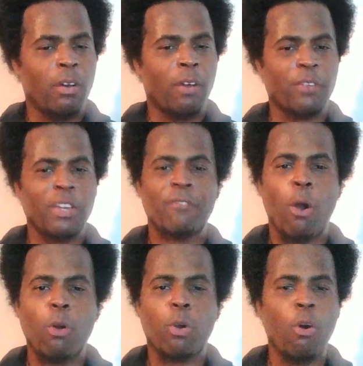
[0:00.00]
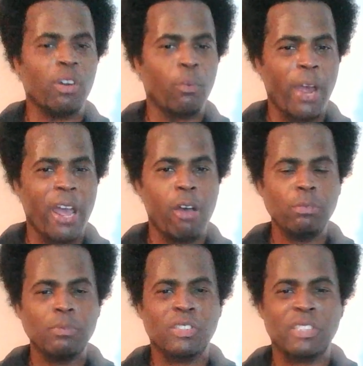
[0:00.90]
of info going
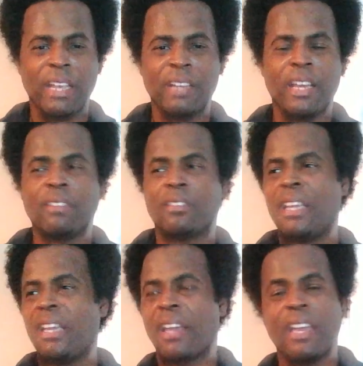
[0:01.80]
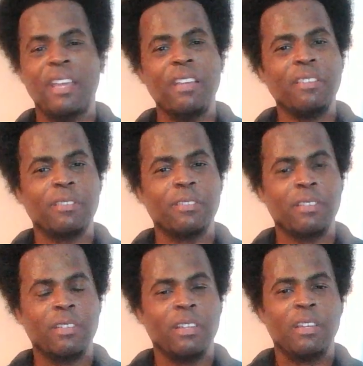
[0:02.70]
around saying that DNA
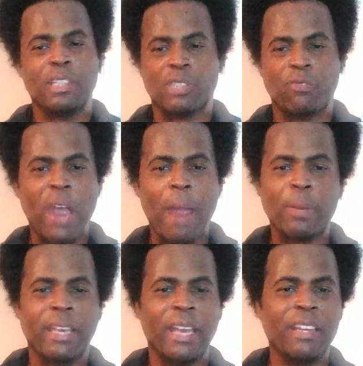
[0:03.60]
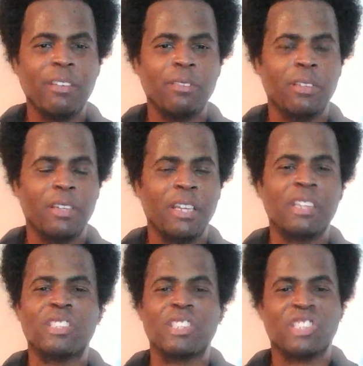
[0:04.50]
is fabricated. It
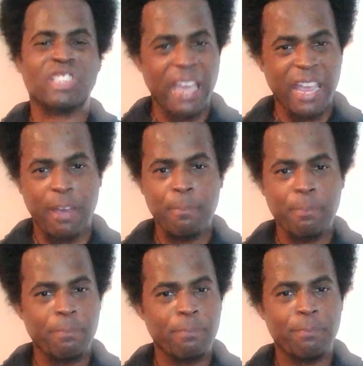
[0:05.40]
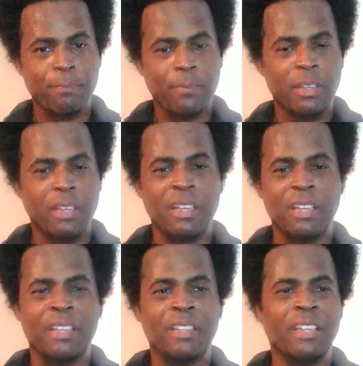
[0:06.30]
is a scam. And
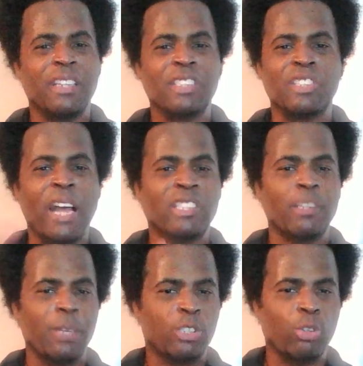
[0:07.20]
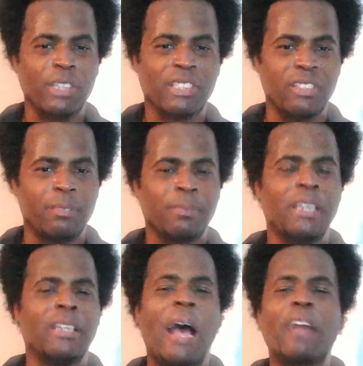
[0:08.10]
it is not to be trusted.
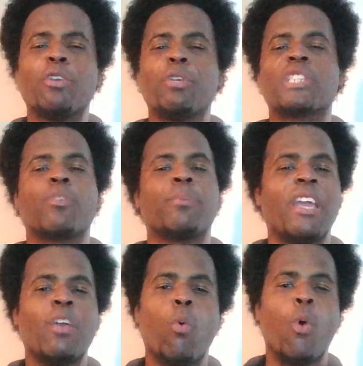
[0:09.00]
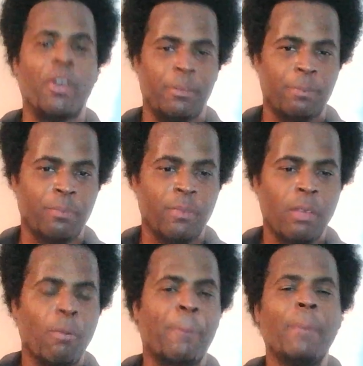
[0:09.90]
And I knew this from day one.
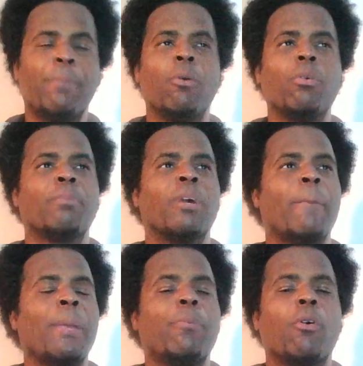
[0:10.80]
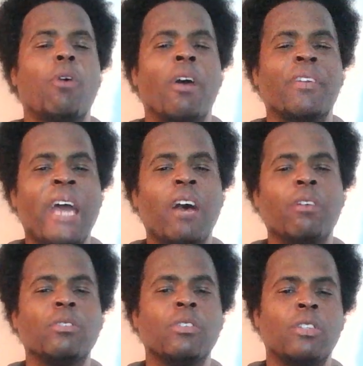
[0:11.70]
But people are
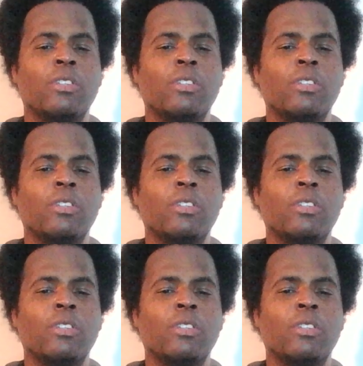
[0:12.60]
now